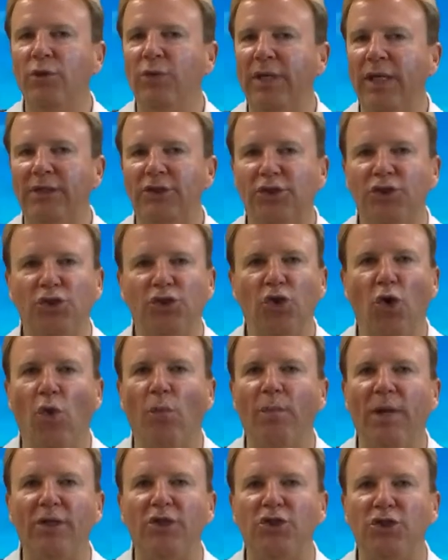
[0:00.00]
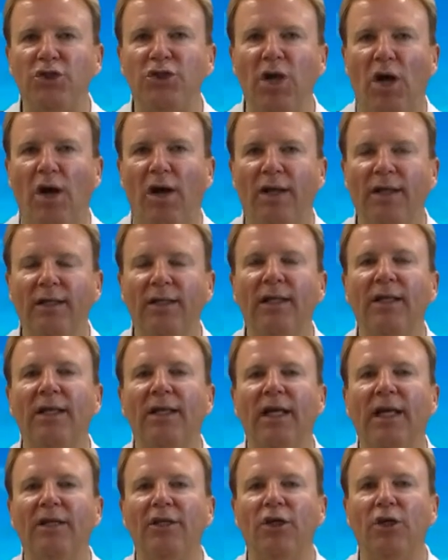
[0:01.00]
You get so much done
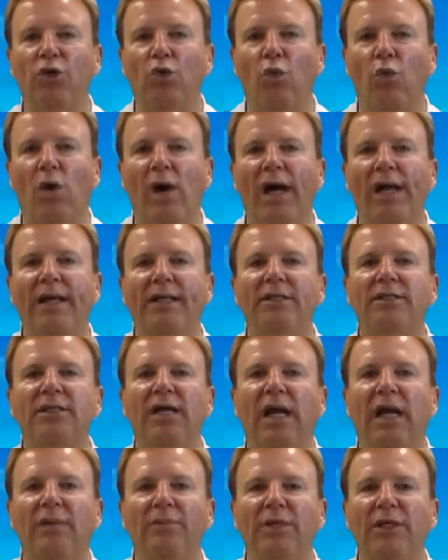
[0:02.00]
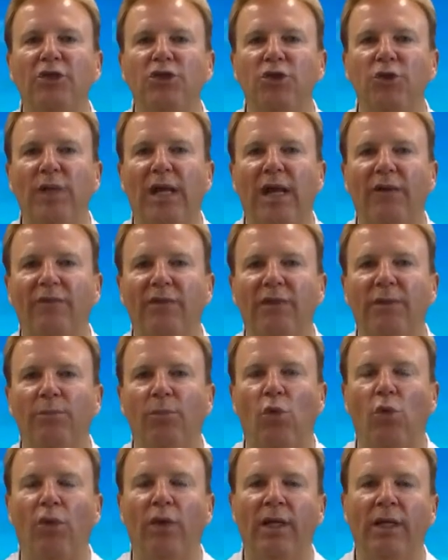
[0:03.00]
in the quiet time that you have in the
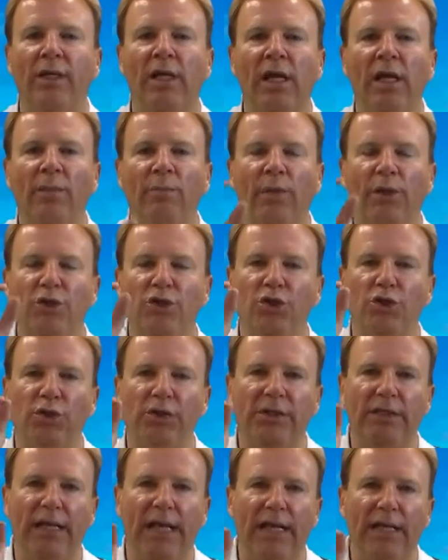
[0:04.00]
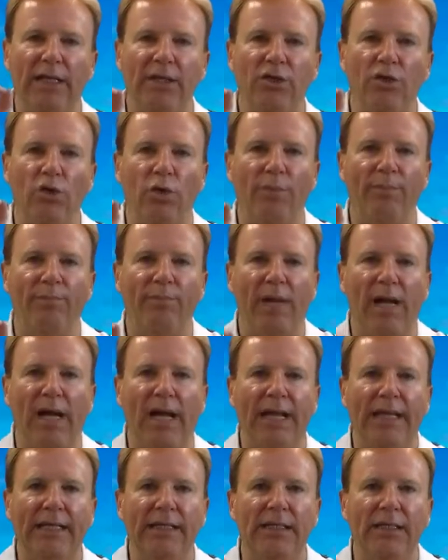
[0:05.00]
morning, but you're getting your
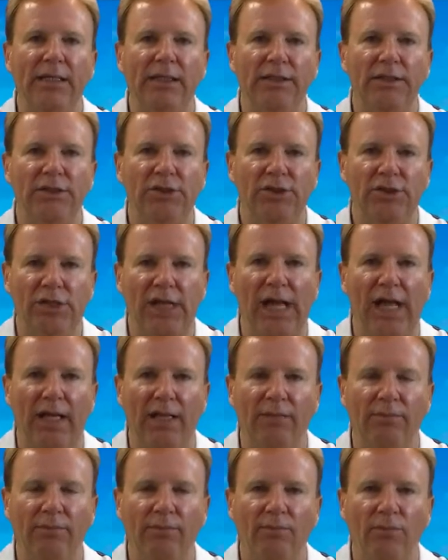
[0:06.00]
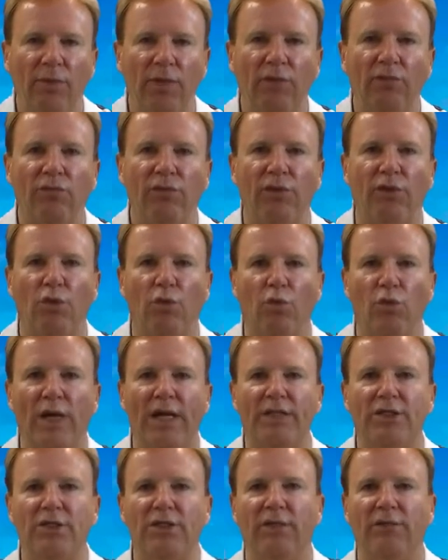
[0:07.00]
mind set for the
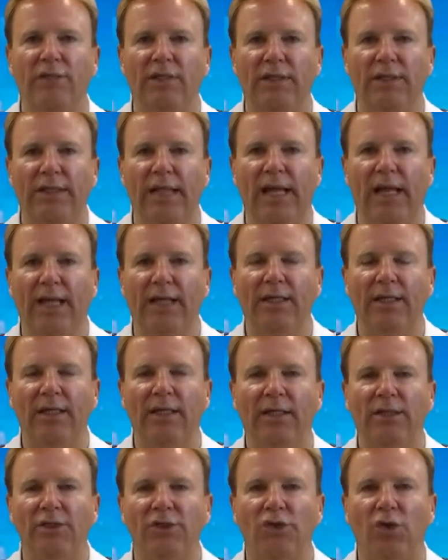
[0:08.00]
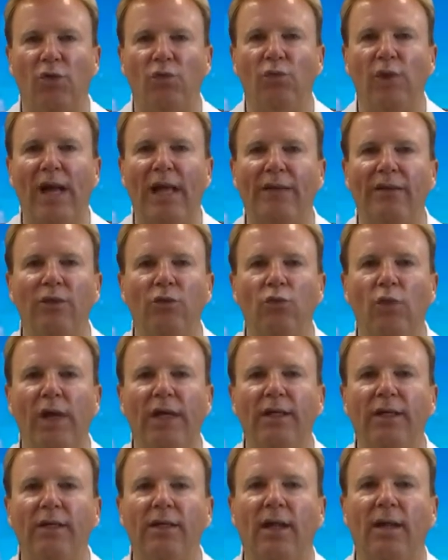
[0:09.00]
rest of the day. So rather than
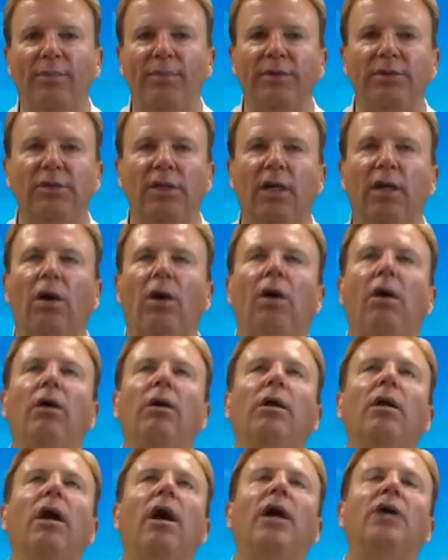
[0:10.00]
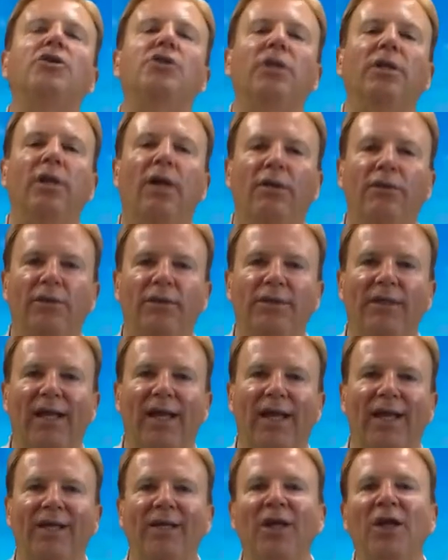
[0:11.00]
waking up and say, oh gosh, another
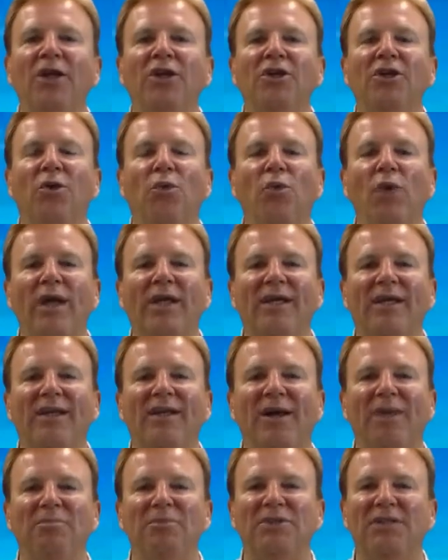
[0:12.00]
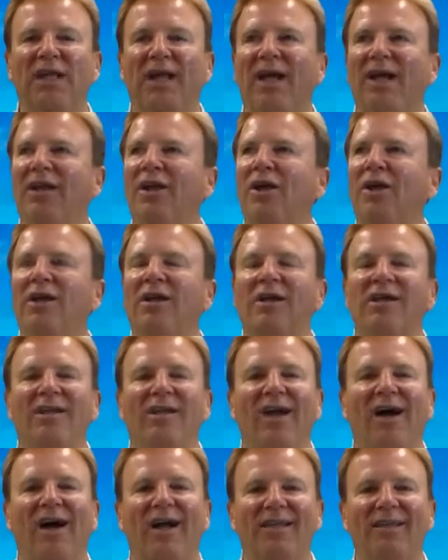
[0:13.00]
day, you're waking up saying,
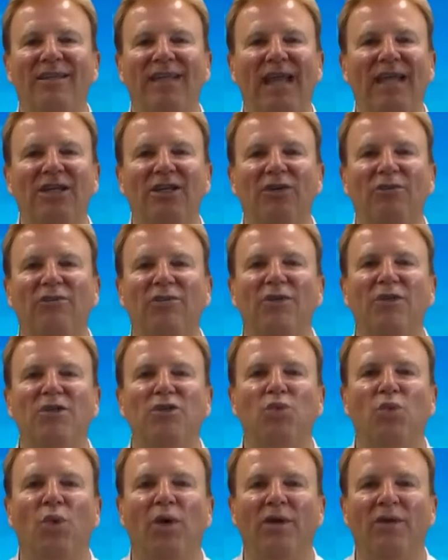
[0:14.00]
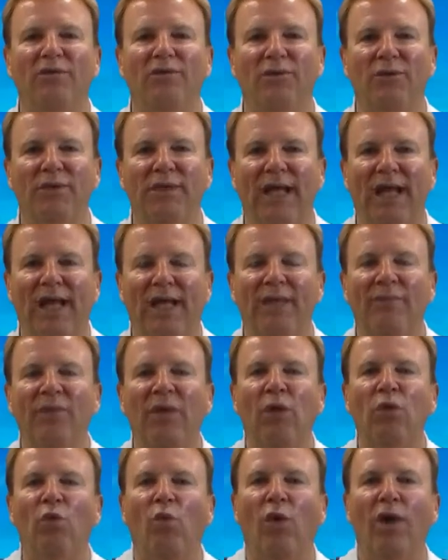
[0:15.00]
God, thank you for this wonderful day.
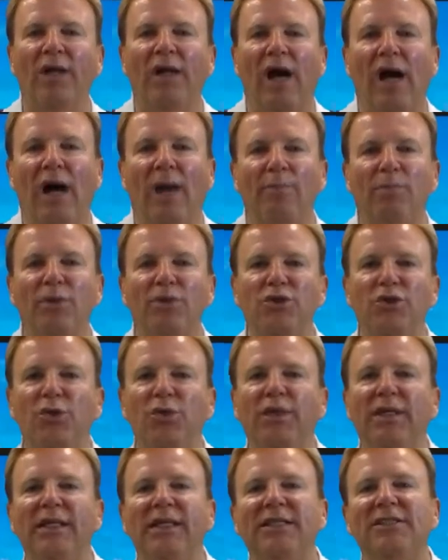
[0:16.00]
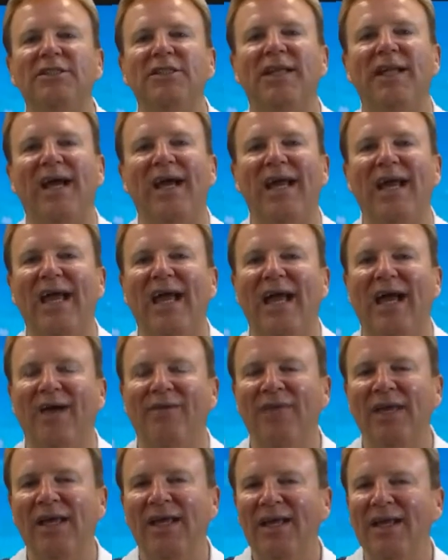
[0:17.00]
What opportunities that I
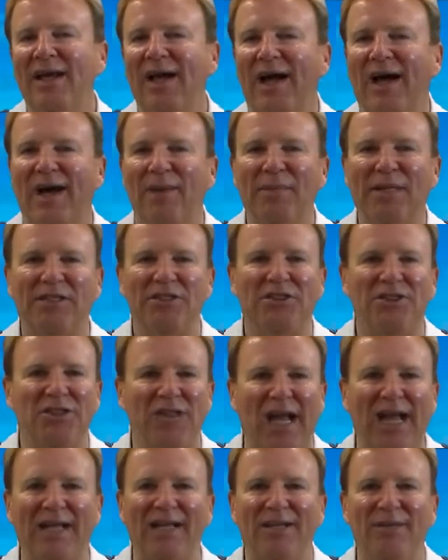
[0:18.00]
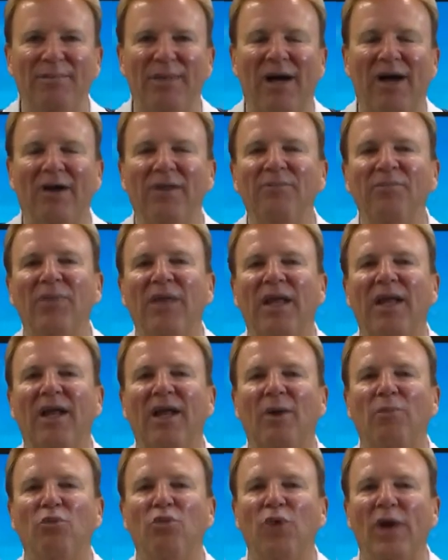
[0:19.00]
have, I'm excited about,
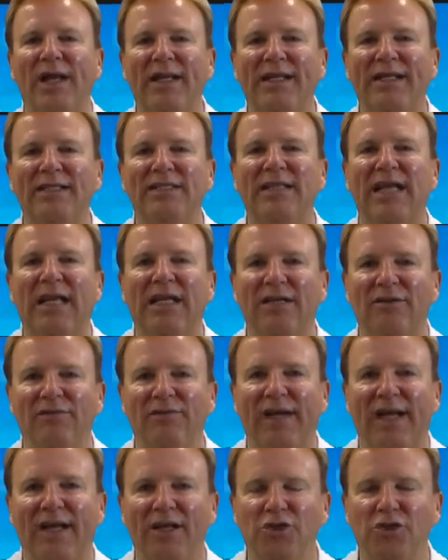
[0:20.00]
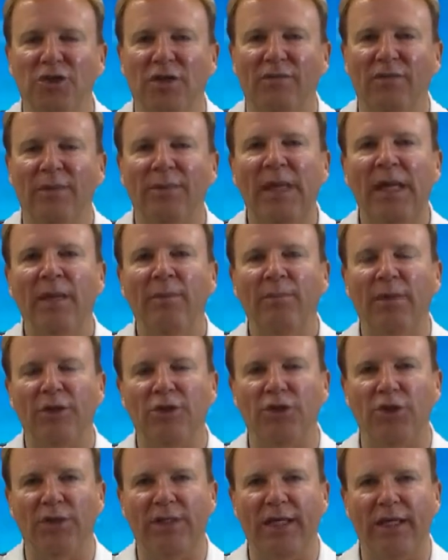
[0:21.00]
and I'm ready to take advantage of it.
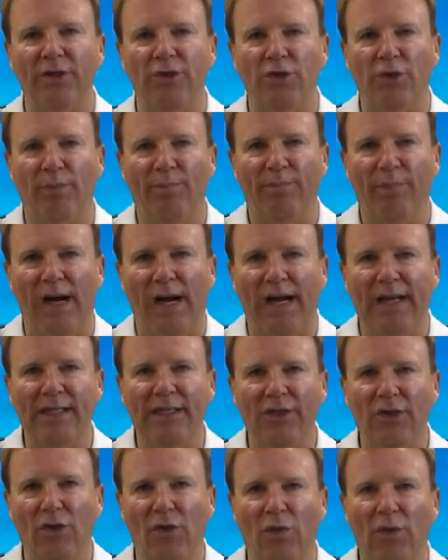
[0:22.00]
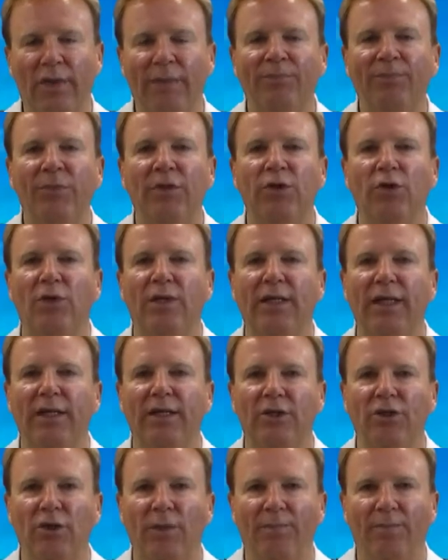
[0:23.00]
But you're getting your body going, you're
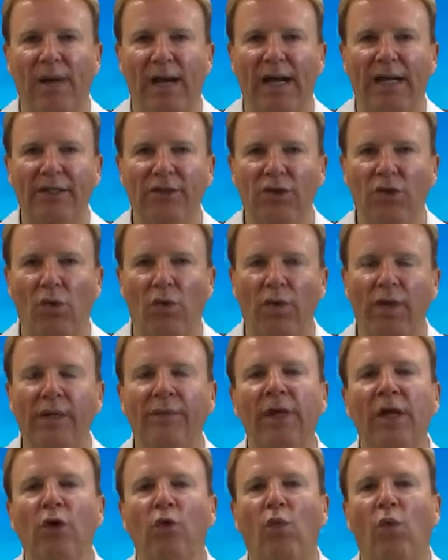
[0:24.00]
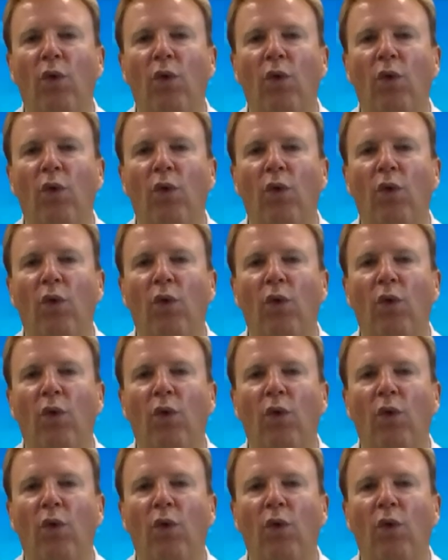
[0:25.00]
getting your mind going.